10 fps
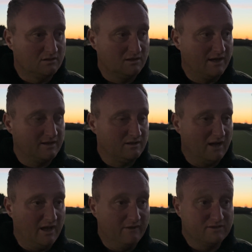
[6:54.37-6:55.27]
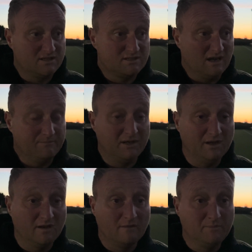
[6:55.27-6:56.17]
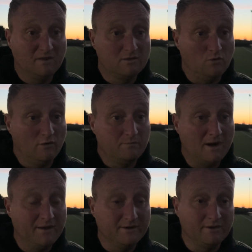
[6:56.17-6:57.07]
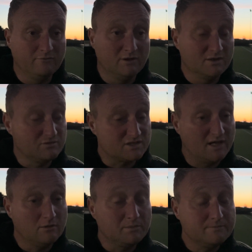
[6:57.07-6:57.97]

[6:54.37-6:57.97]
like ever since I've been here, they've been the 12th man, and it really does help.